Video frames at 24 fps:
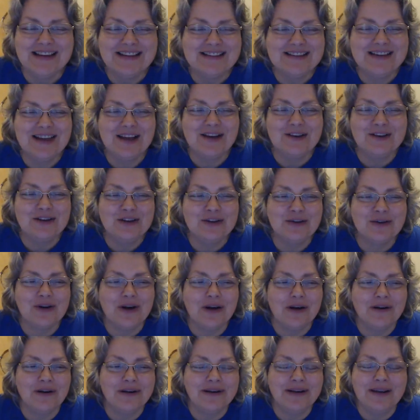Tell your
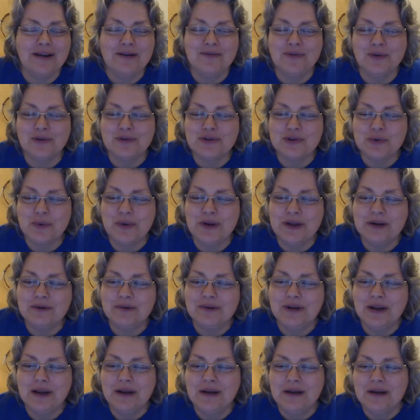evil twin
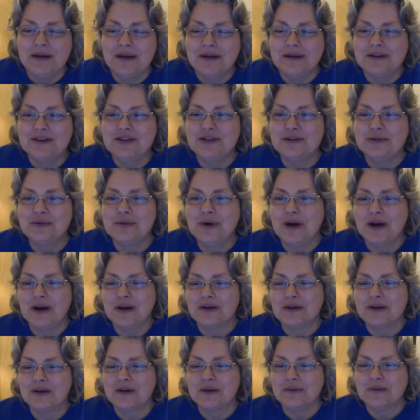
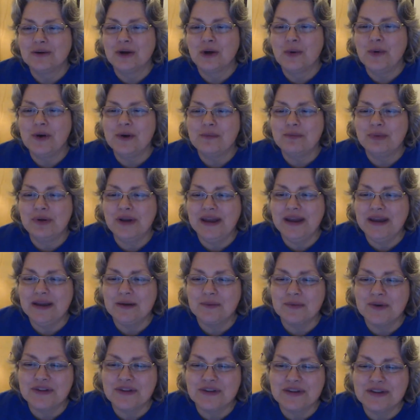to quit playing
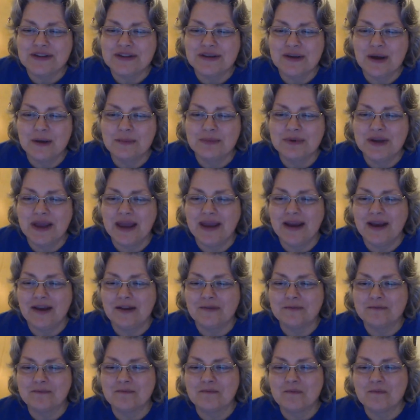with the sub count.
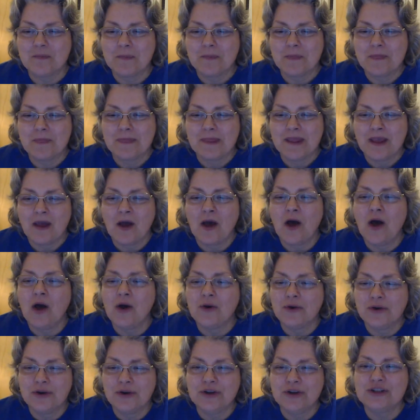All
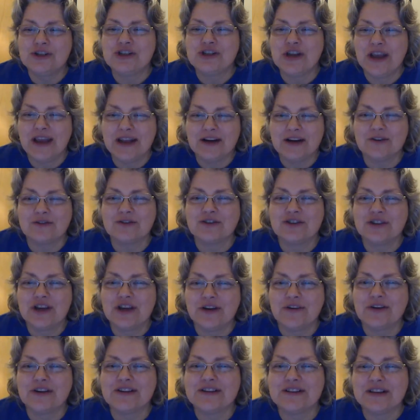good channels,
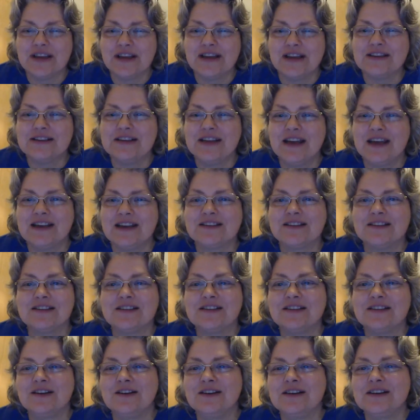Sherry said. Yes, yeah,
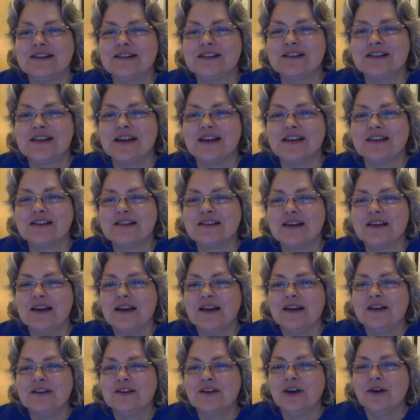Cecilia says,
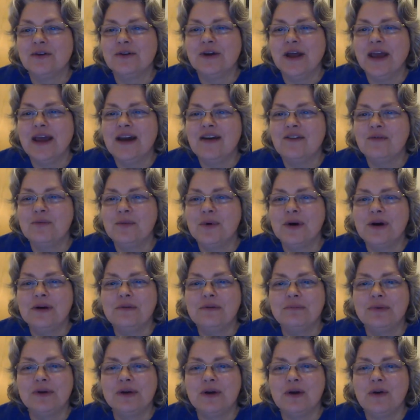don't have one,
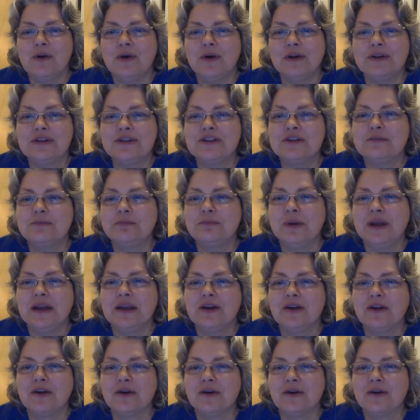but on
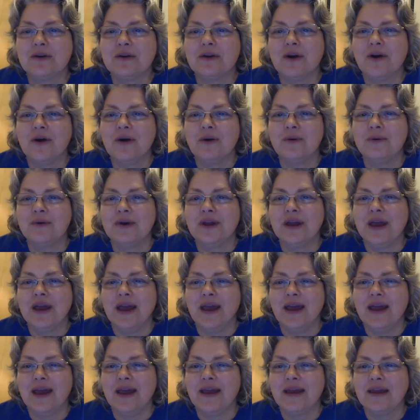speaker.
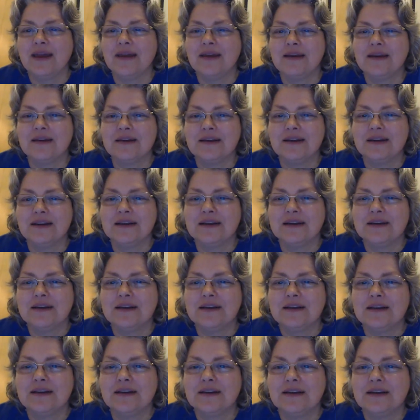Okay.
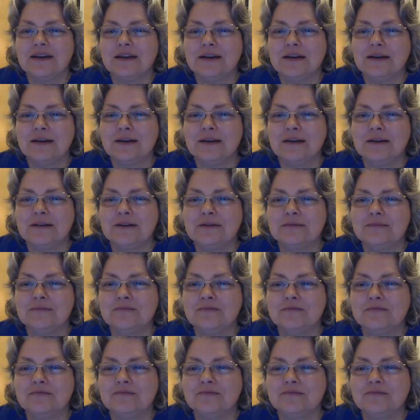Thank